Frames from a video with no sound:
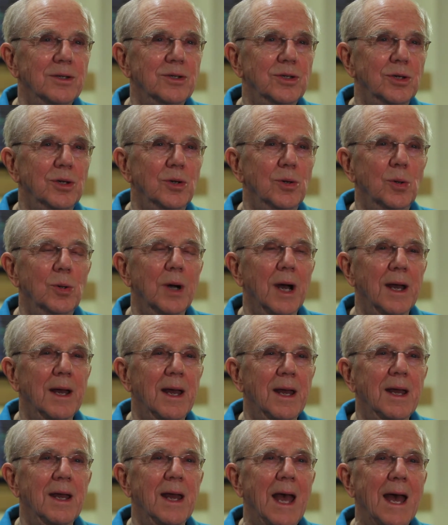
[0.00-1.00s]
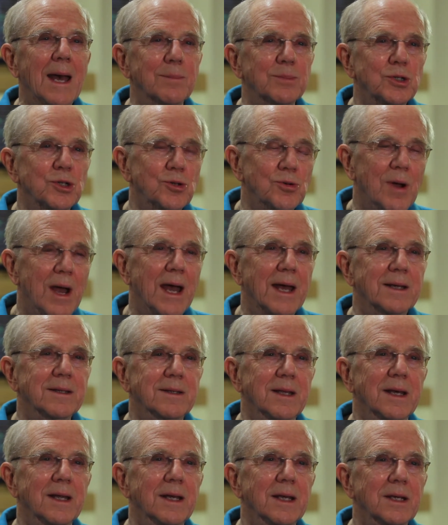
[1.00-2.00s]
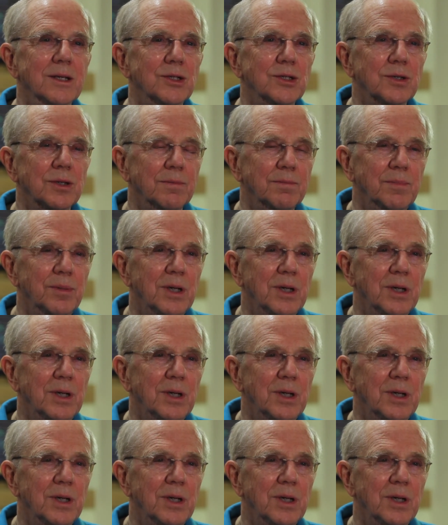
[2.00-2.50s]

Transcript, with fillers: to abstract, that is,